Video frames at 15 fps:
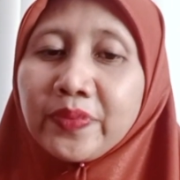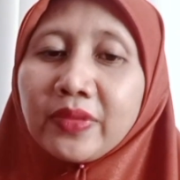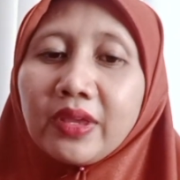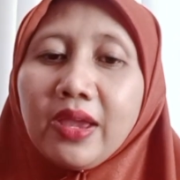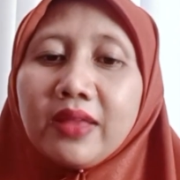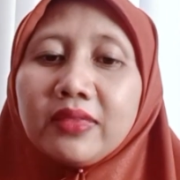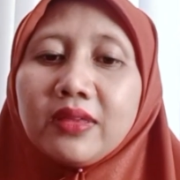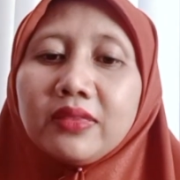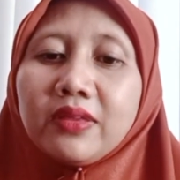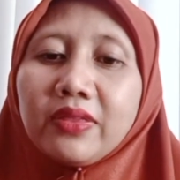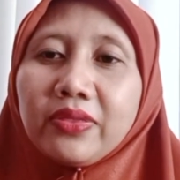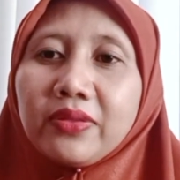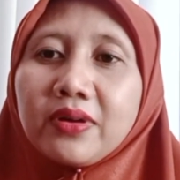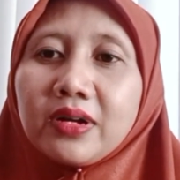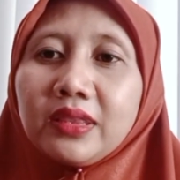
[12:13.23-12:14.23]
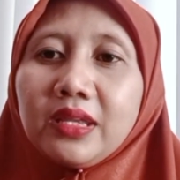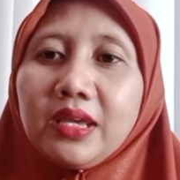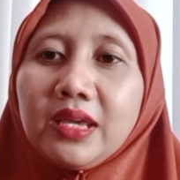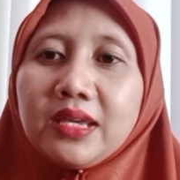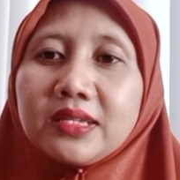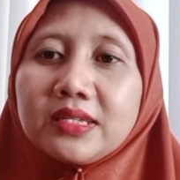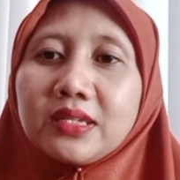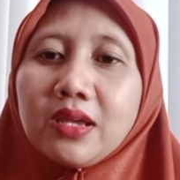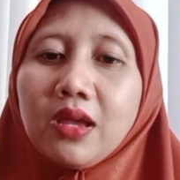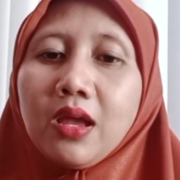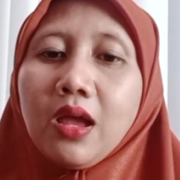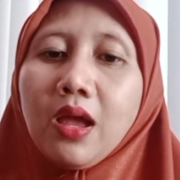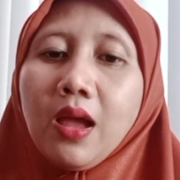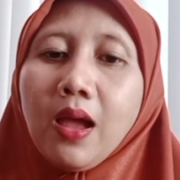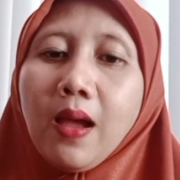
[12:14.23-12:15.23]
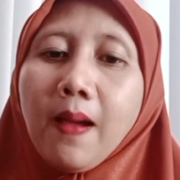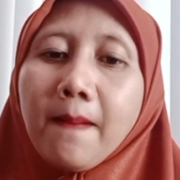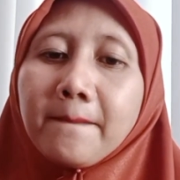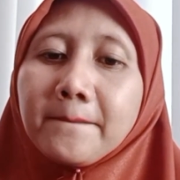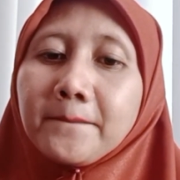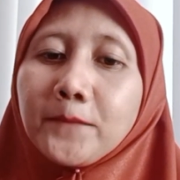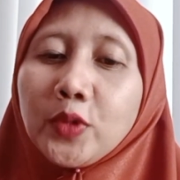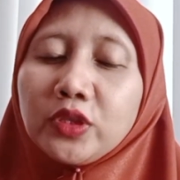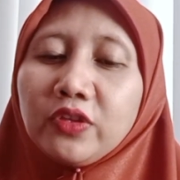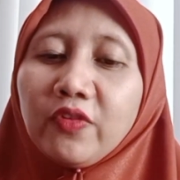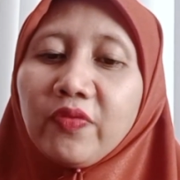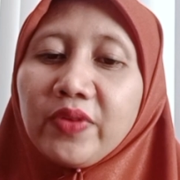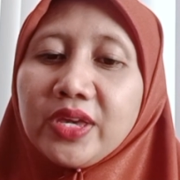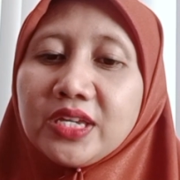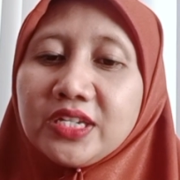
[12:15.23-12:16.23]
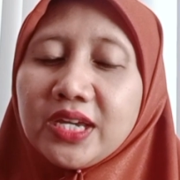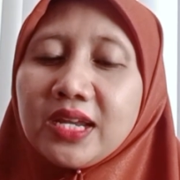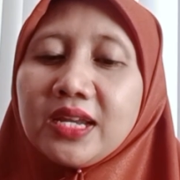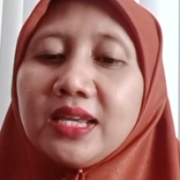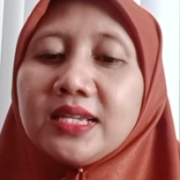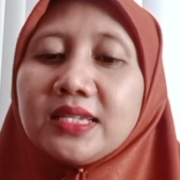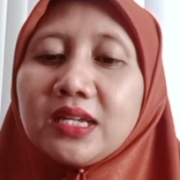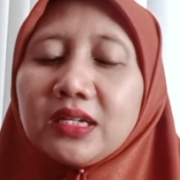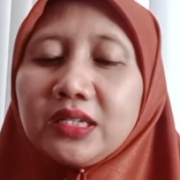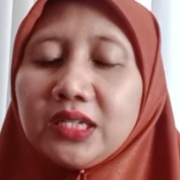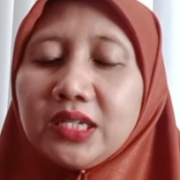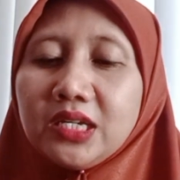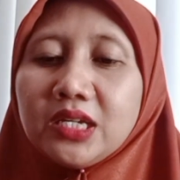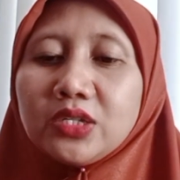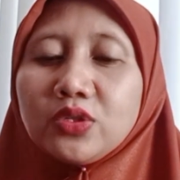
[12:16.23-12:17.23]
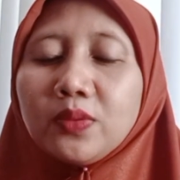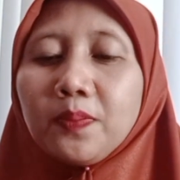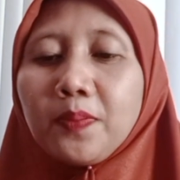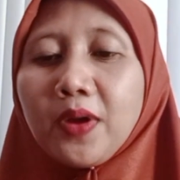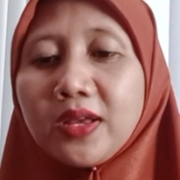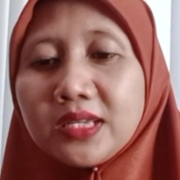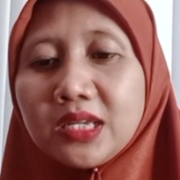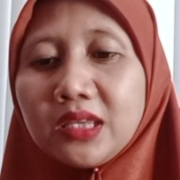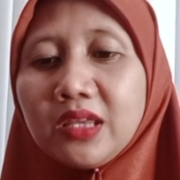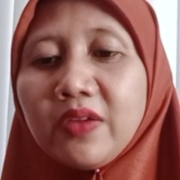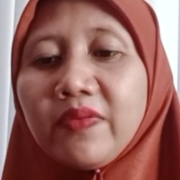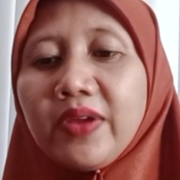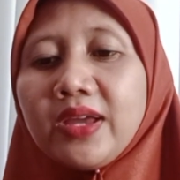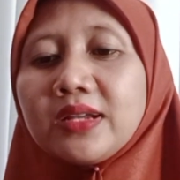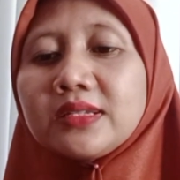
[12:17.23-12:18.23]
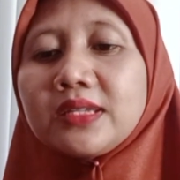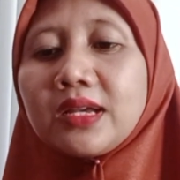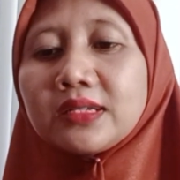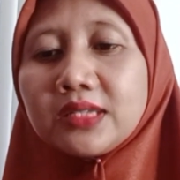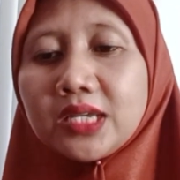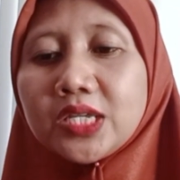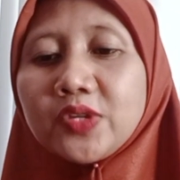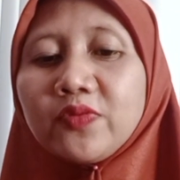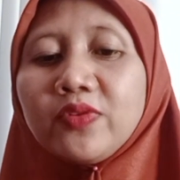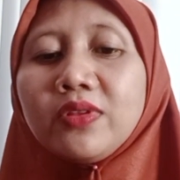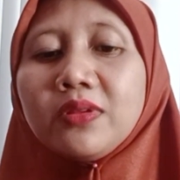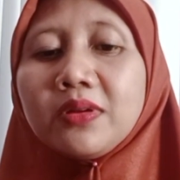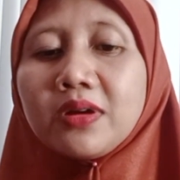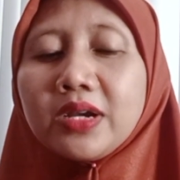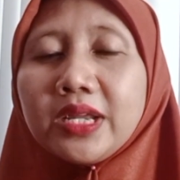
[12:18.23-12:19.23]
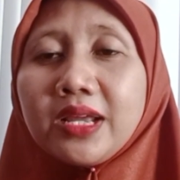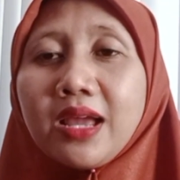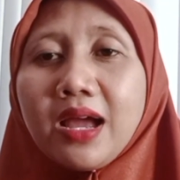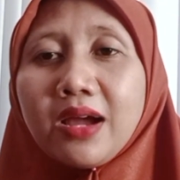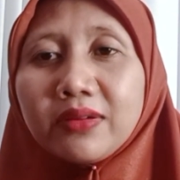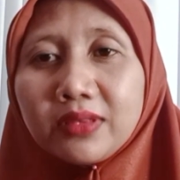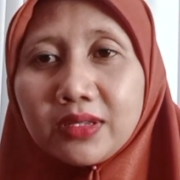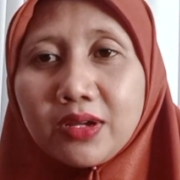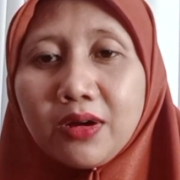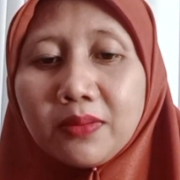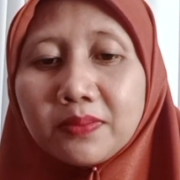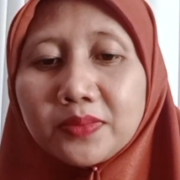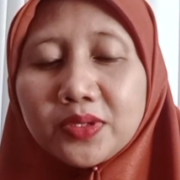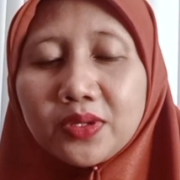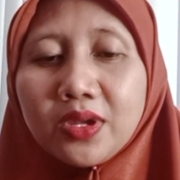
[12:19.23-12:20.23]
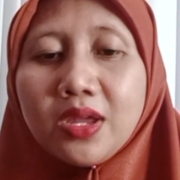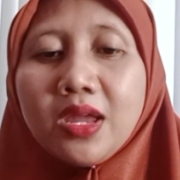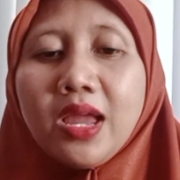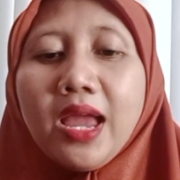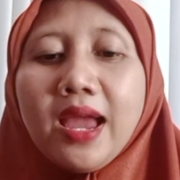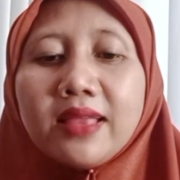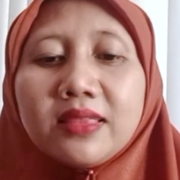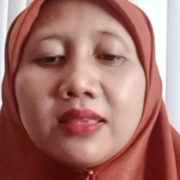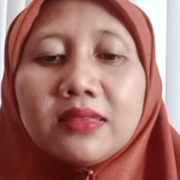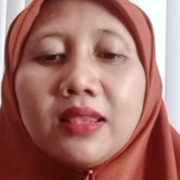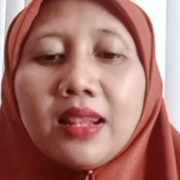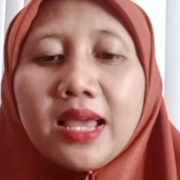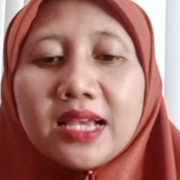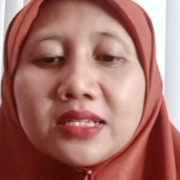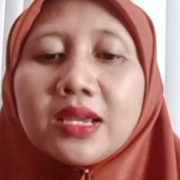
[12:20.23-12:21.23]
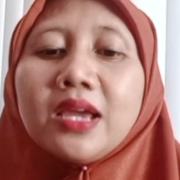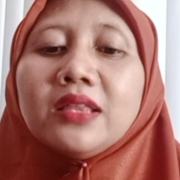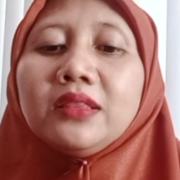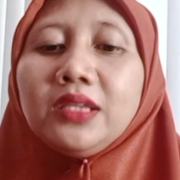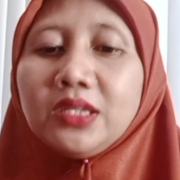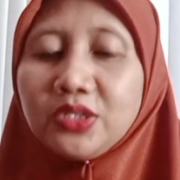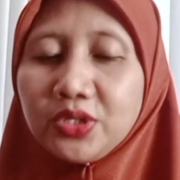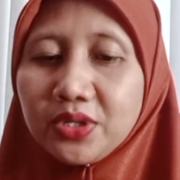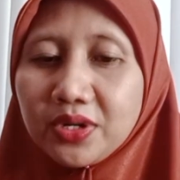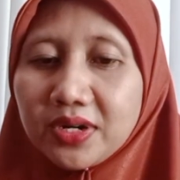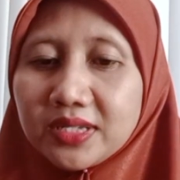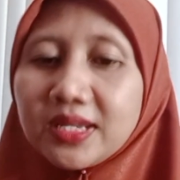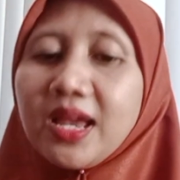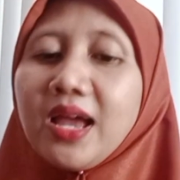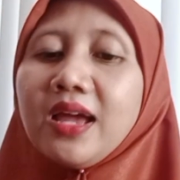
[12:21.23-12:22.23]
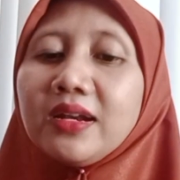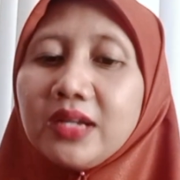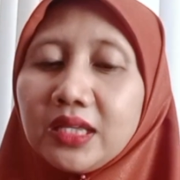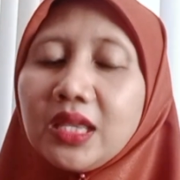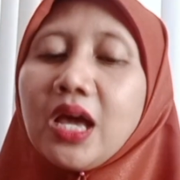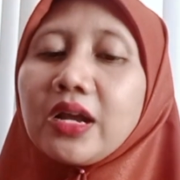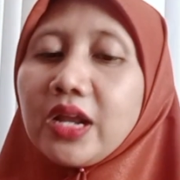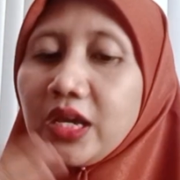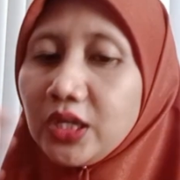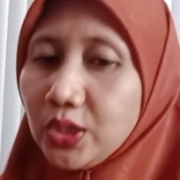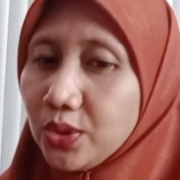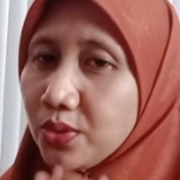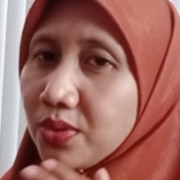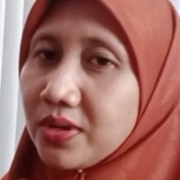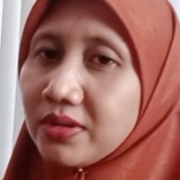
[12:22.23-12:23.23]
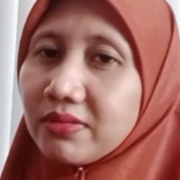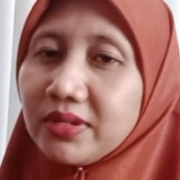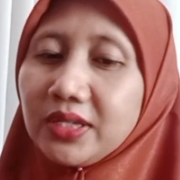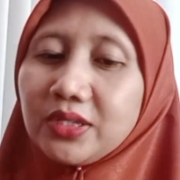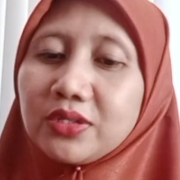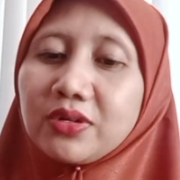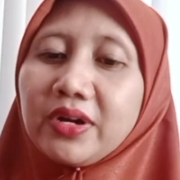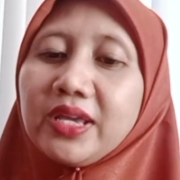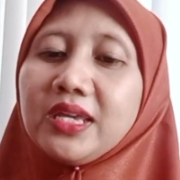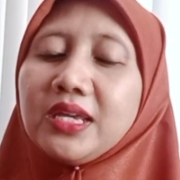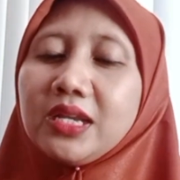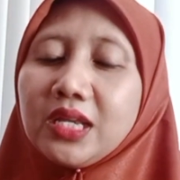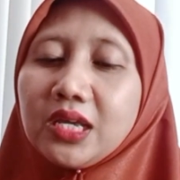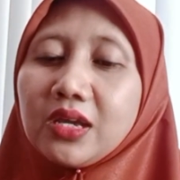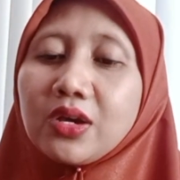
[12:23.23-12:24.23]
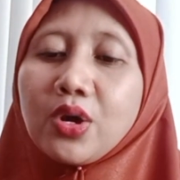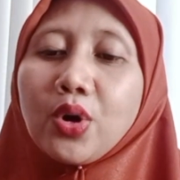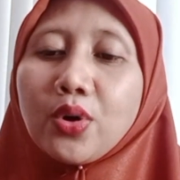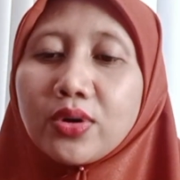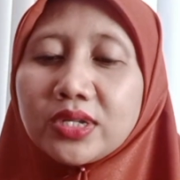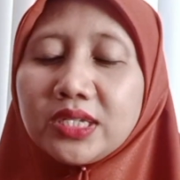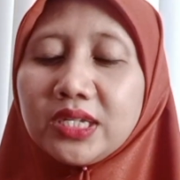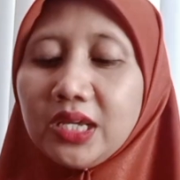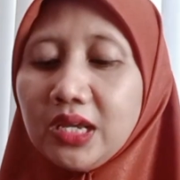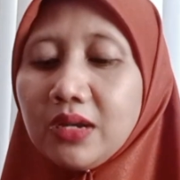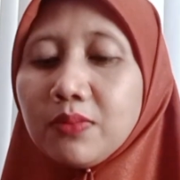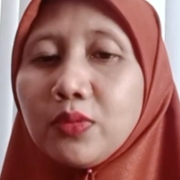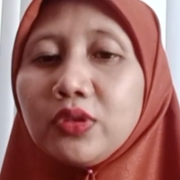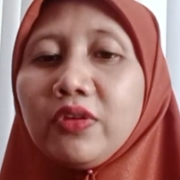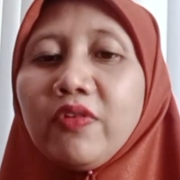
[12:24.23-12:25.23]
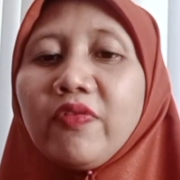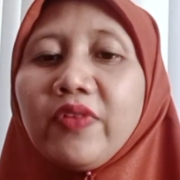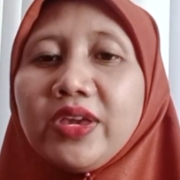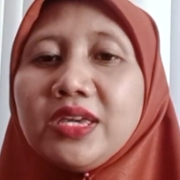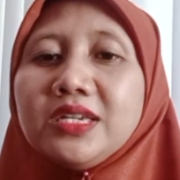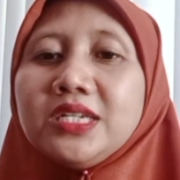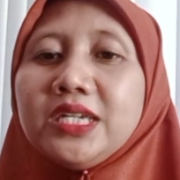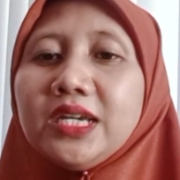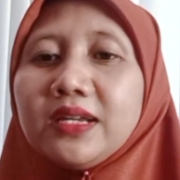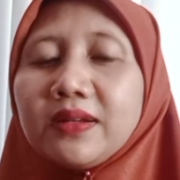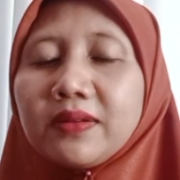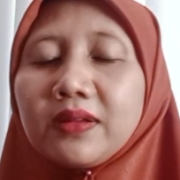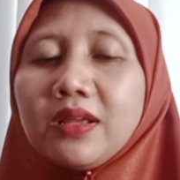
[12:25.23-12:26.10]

And then the third is motivation is a key to positive and successful learning outcomes. And then the last, teachers need regular training course in motivation.